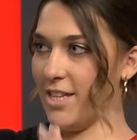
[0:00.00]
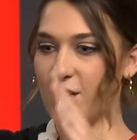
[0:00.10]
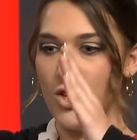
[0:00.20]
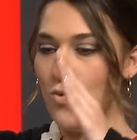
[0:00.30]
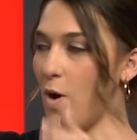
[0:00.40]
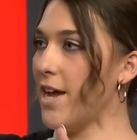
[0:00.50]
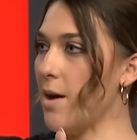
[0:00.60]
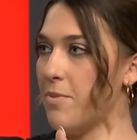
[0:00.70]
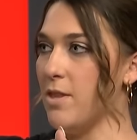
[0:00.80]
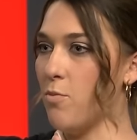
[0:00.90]
Like you wake
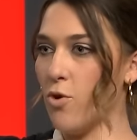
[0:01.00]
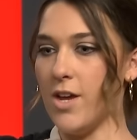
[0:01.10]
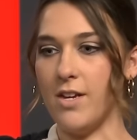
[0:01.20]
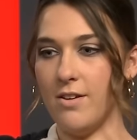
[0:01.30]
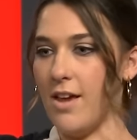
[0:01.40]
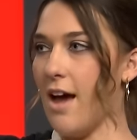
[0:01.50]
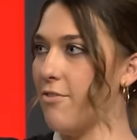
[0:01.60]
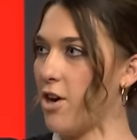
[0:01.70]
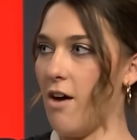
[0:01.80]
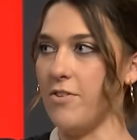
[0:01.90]
up in the morning, you have
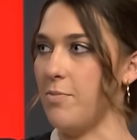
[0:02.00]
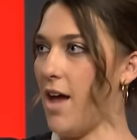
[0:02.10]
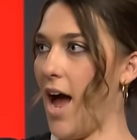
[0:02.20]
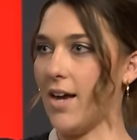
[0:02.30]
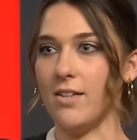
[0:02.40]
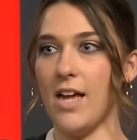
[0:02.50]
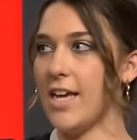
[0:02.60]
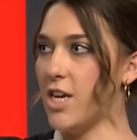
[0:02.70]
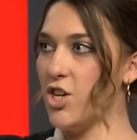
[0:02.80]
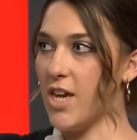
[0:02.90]
your coffee black, like,
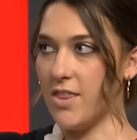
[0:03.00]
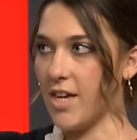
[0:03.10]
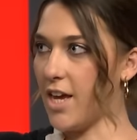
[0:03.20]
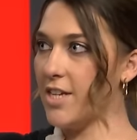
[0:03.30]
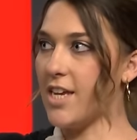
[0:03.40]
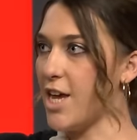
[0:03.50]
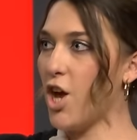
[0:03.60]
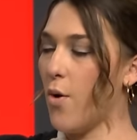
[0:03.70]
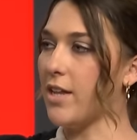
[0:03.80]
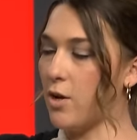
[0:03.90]
and you get the day
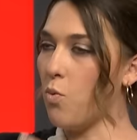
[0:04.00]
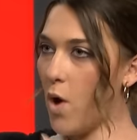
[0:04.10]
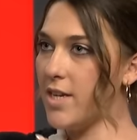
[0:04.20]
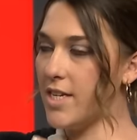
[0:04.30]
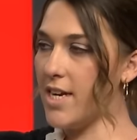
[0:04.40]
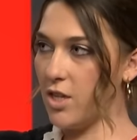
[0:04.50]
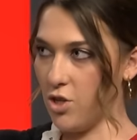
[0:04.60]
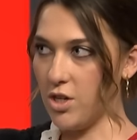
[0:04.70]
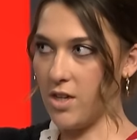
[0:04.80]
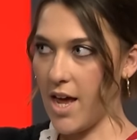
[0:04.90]
going. Like, what did it
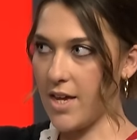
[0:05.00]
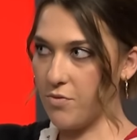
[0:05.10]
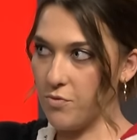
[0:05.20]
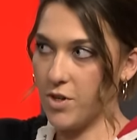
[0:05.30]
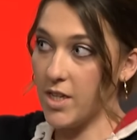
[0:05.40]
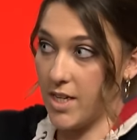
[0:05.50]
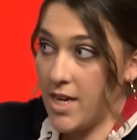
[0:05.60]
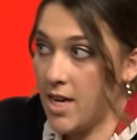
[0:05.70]
look like, really?